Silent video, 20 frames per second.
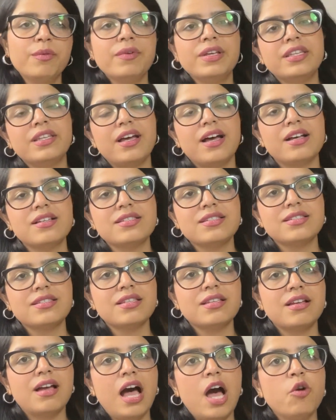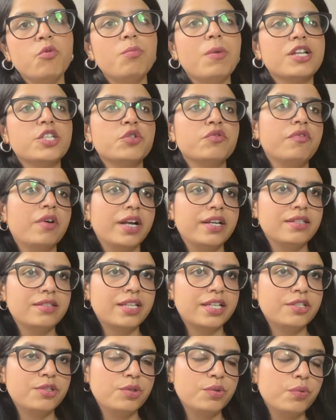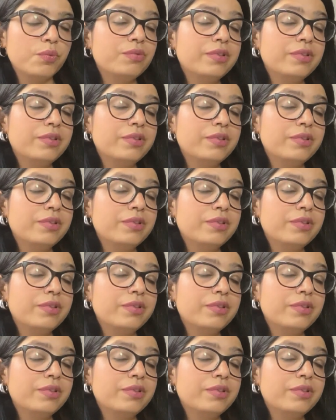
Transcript: with us how much fund that you,